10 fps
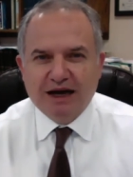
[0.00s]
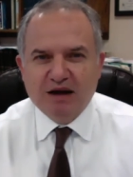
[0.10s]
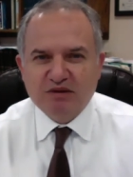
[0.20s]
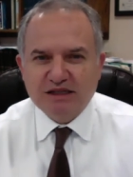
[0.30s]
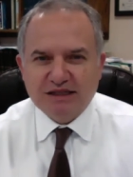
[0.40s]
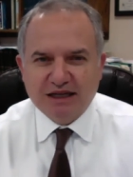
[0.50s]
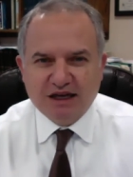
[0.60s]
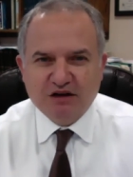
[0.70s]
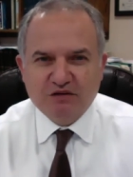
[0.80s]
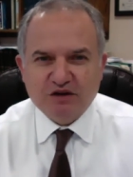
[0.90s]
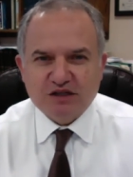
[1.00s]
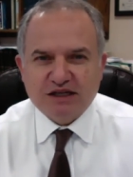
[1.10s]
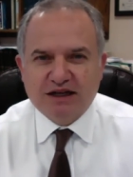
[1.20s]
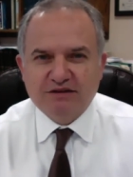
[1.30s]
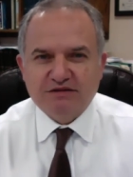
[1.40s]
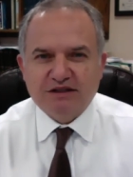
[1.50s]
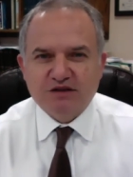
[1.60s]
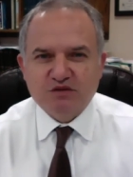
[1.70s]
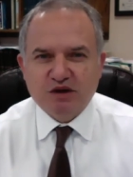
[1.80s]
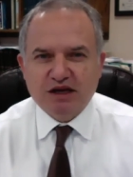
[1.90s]
please take care of yourselves as
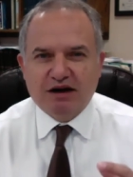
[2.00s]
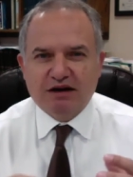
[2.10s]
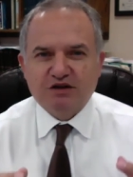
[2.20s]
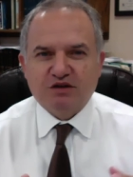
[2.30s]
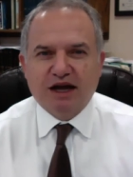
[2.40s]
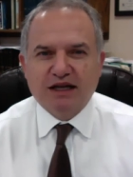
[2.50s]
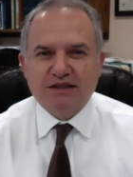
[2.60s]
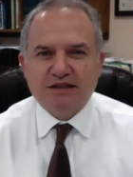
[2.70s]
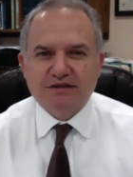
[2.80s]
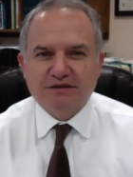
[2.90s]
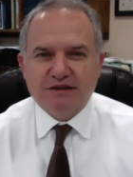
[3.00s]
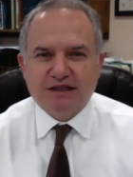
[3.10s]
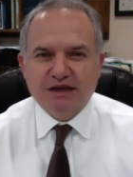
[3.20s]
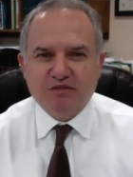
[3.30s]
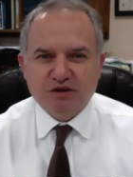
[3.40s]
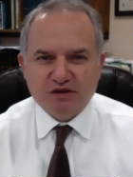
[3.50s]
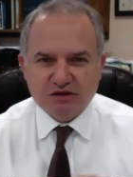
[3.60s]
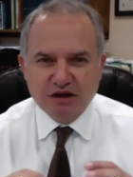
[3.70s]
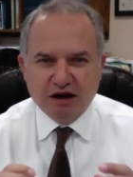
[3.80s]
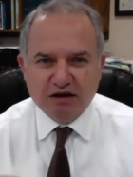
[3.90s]
we are trying to keep
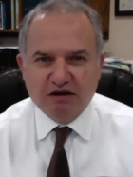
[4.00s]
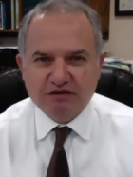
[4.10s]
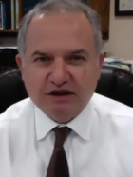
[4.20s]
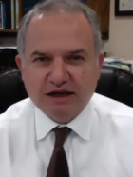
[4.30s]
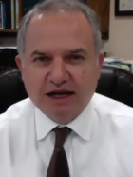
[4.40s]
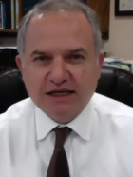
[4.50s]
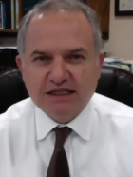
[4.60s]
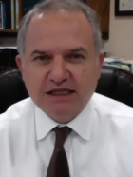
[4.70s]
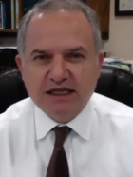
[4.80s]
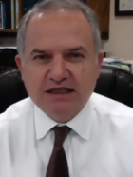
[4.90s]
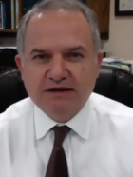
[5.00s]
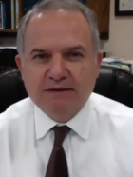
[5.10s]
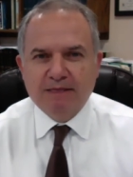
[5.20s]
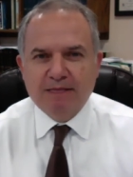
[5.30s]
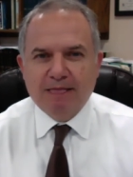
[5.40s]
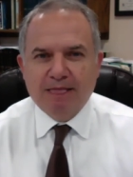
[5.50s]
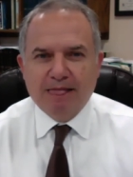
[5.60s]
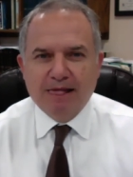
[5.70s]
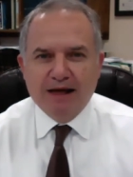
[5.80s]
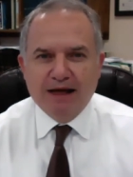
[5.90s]
this COVID-19
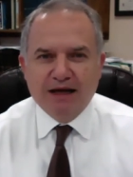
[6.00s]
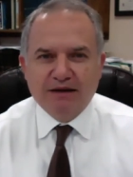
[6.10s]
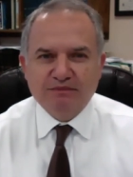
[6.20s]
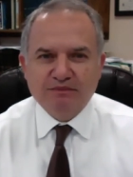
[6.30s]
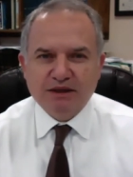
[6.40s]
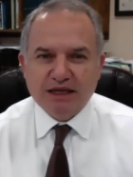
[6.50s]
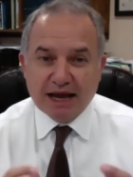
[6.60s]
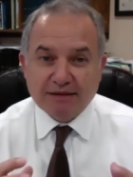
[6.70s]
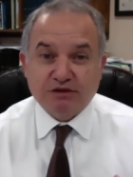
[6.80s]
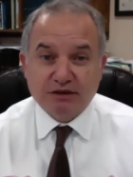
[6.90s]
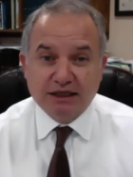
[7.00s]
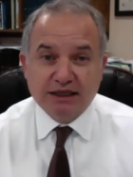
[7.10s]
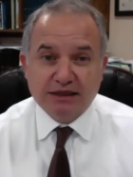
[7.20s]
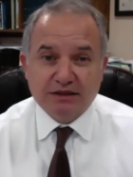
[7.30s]
encapsulated